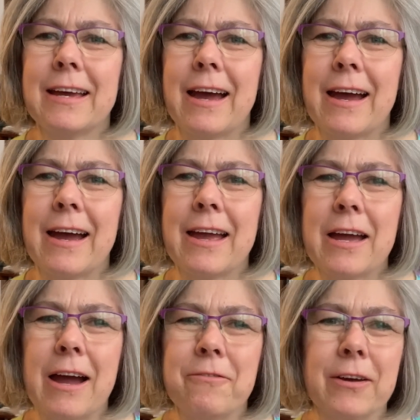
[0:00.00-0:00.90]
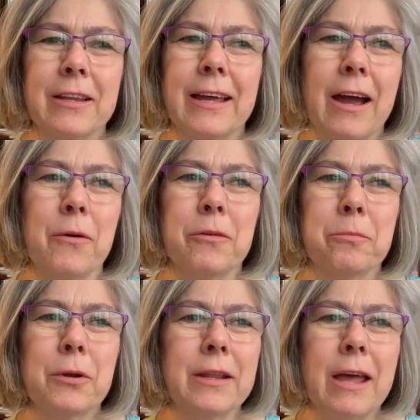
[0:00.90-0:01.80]
I felt like I was
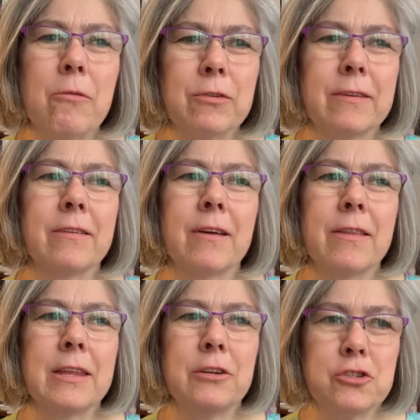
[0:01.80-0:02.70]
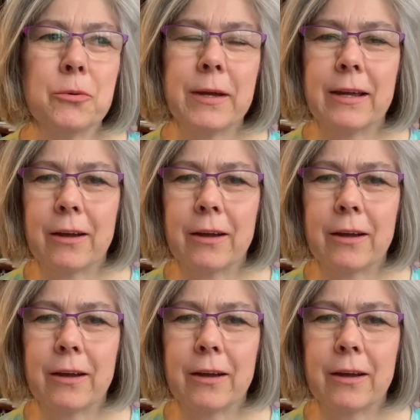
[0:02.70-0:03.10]
putting the emphasis on the doing.